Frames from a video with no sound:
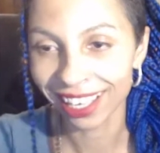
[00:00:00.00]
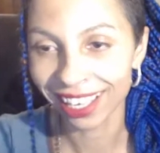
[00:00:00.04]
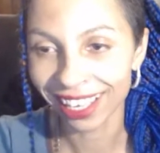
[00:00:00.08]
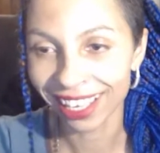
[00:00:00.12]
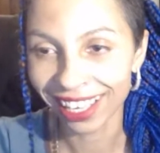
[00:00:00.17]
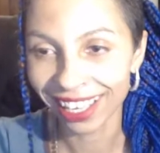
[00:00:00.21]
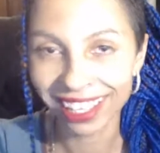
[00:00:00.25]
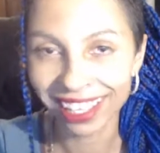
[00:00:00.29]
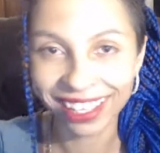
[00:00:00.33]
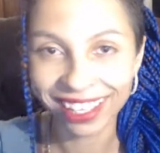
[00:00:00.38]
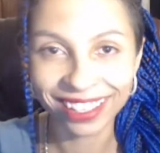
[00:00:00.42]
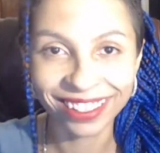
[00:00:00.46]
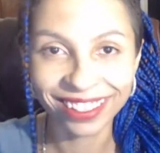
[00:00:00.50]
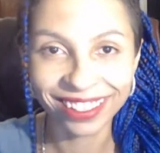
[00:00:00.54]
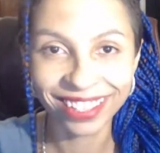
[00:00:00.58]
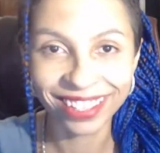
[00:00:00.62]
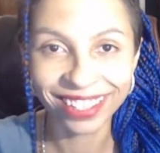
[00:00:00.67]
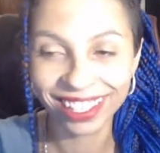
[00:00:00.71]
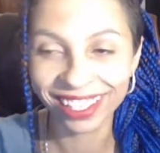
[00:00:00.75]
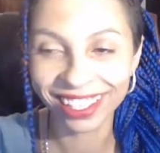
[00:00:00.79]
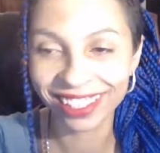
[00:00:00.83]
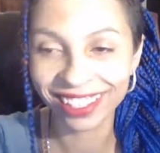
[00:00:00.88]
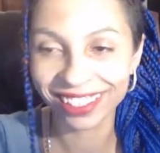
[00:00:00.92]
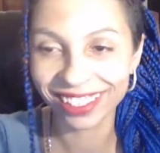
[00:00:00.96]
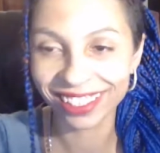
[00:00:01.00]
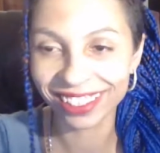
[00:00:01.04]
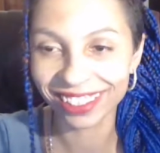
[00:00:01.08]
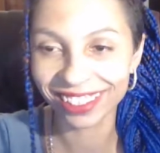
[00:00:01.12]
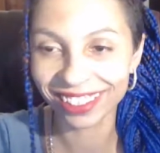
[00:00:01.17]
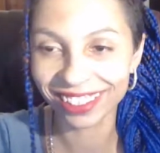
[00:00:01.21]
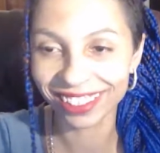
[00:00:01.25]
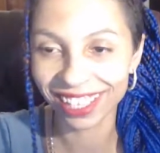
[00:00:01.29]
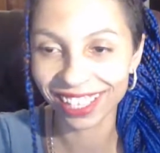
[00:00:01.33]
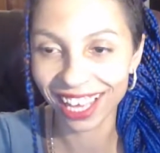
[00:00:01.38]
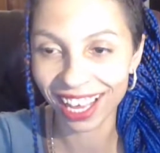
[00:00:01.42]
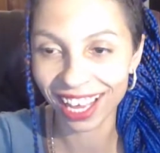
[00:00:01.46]

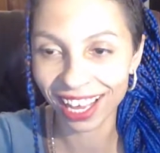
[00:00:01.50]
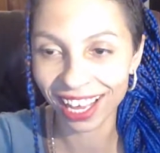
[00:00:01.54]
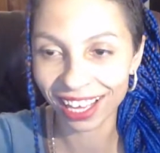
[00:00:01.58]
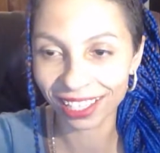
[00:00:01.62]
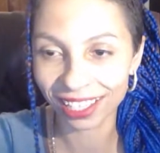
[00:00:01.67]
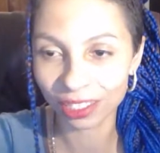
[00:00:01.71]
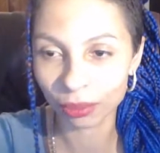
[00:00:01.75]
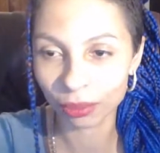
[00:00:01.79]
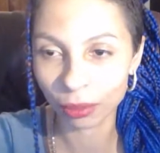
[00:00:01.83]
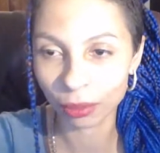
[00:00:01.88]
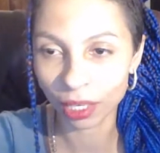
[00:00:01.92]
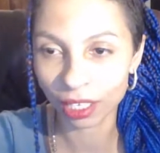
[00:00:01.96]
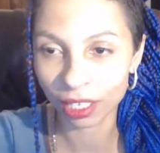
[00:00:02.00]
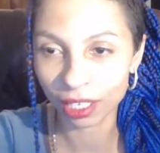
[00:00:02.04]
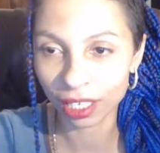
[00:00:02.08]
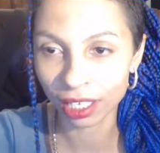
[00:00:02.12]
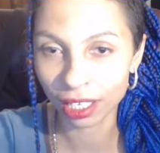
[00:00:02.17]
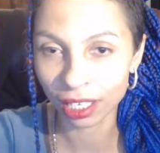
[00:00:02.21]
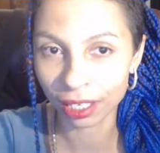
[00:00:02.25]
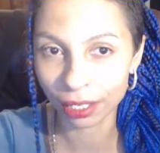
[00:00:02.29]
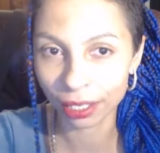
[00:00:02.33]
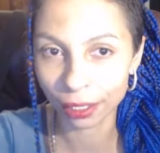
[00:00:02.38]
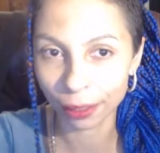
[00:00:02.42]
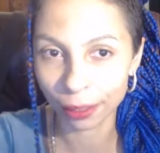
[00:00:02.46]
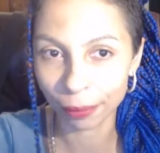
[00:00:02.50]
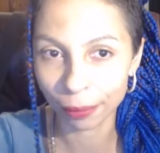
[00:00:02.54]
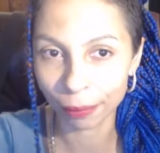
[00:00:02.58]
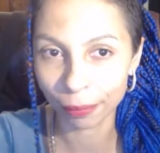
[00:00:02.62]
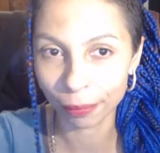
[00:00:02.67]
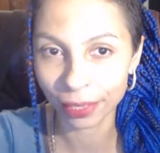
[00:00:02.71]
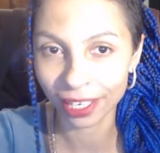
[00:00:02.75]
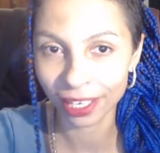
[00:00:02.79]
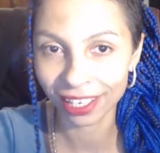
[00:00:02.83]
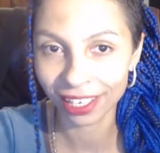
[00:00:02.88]
Hello, and welcome.